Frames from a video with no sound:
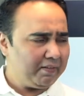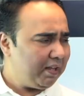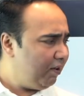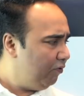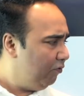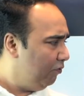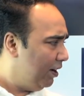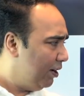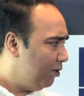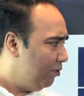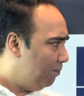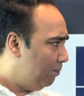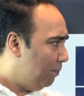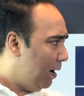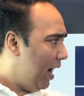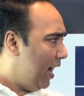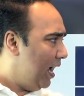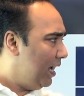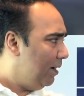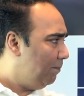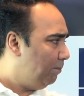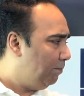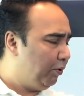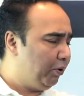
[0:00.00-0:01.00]
When you buy
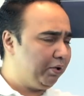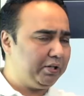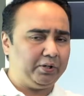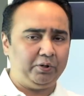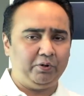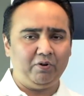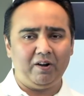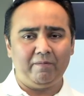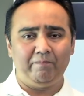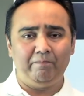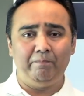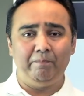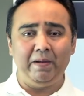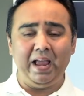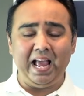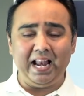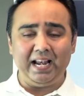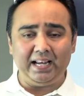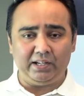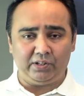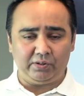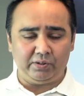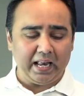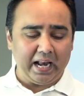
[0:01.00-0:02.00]
a put, you are
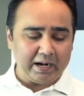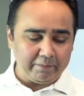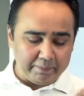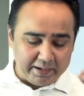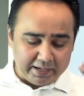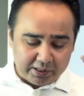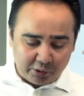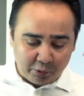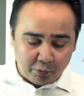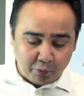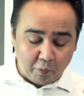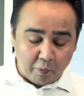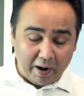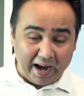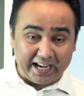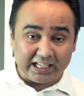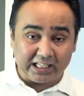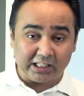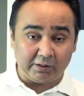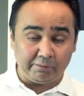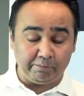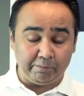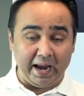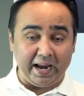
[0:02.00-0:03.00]
bearish. That means you
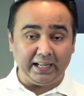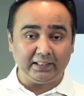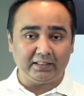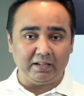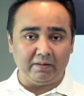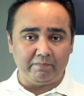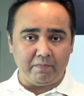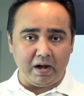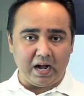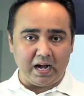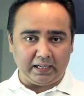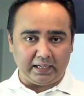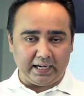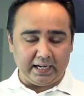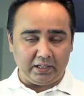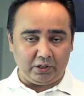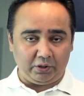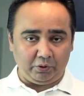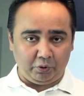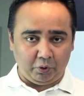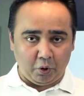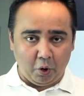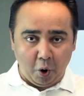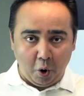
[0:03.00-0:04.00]
expect the market
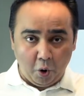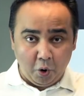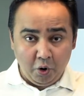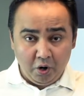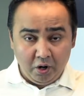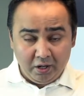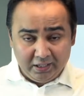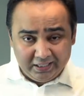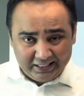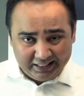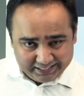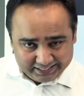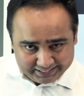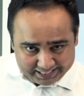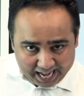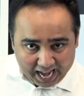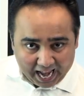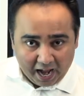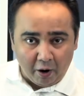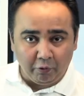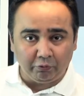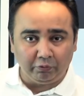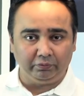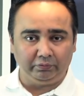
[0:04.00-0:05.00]
to go
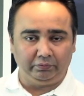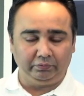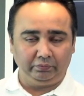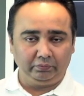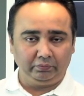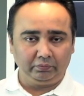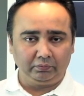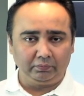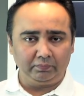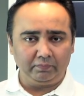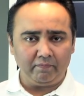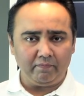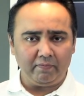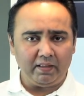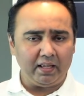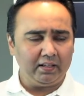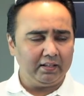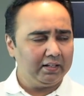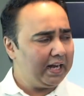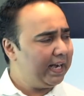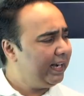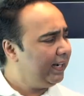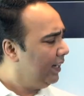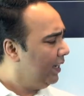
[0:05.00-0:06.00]
down,
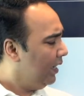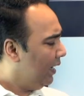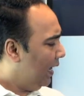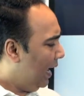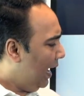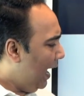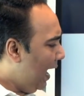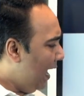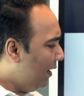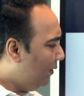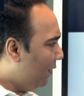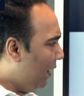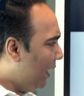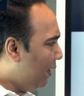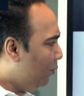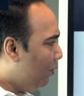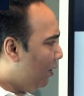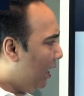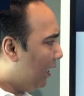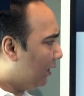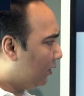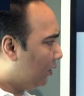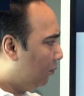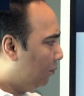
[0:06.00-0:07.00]
right? And when you
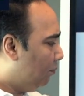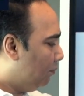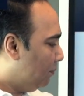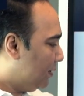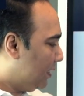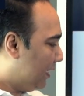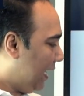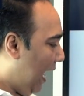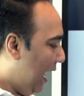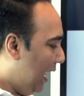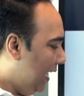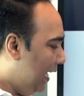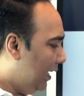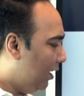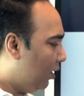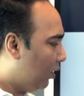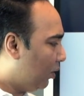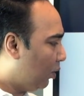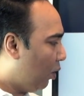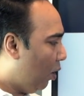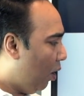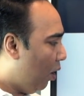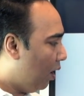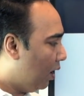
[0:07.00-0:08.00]
are selling a
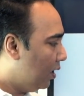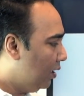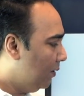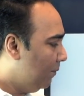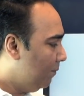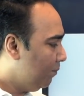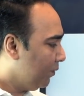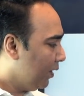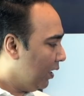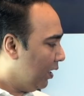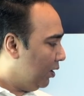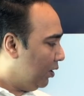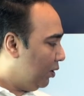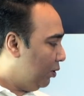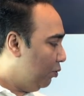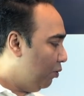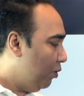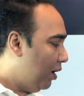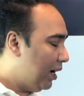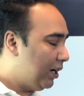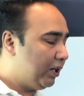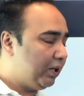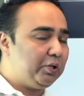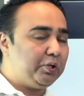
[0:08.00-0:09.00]
call, you
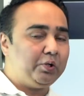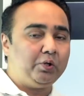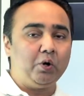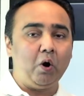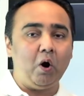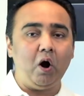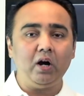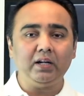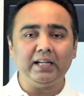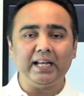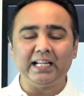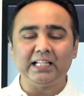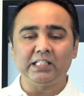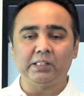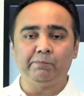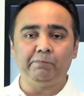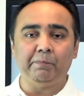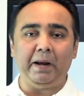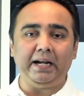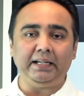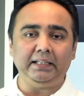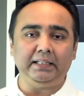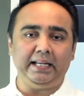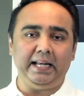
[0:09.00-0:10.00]
are not
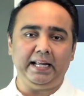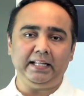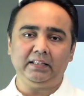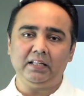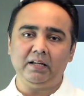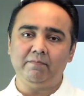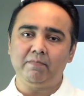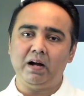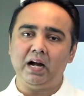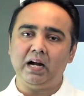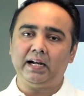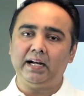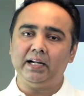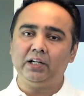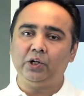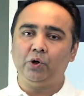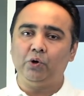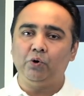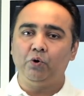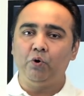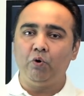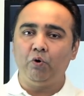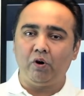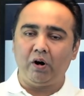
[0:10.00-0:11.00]
expecting the market to
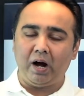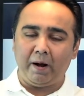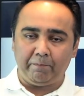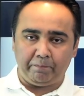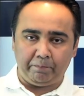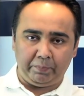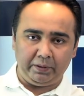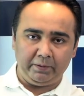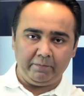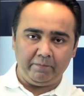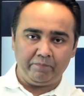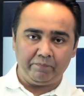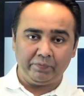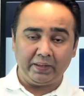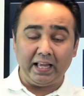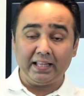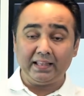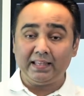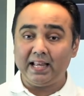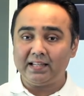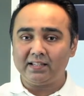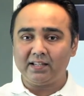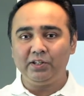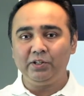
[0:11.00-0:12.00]
go up.
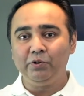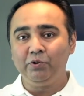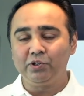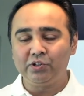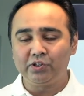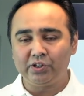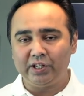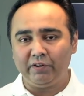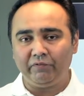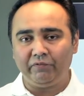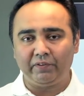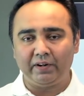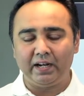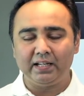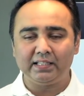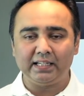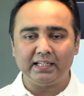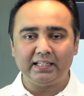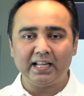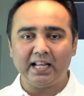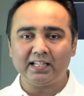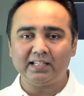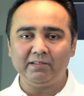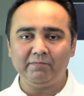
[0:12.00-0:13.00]
And there's a huge difference.
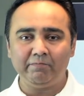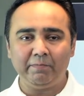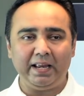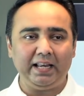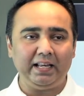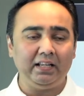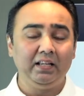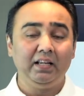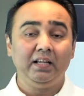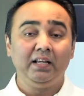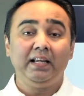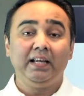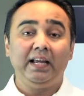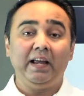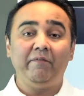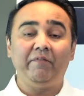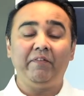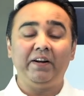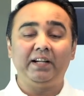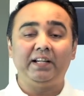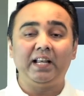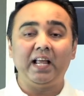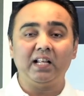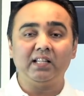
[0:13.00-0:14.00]
It doesn't mean if
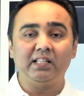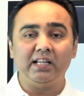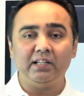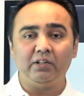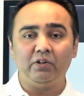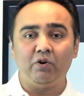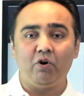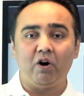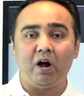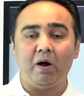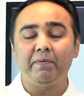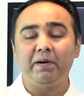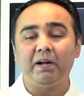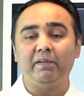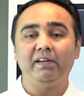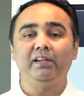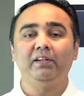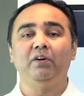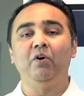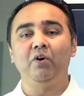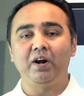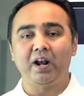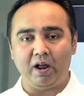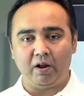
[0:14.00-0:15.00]
it doesn't go up, it will
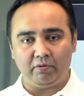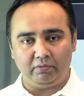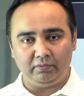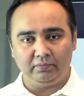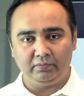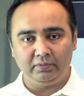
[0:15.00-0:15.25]
go down.